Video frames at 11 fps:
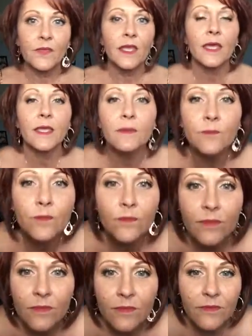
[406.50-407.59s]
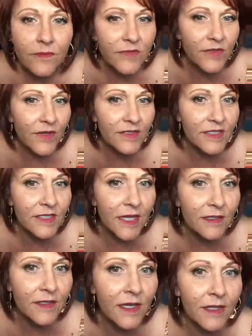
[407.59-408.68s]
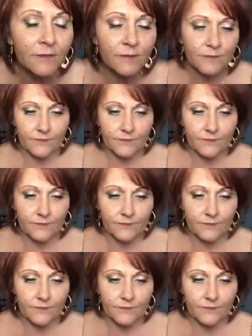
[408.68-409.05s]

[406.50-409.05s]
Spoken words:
Okay, so that's the outline.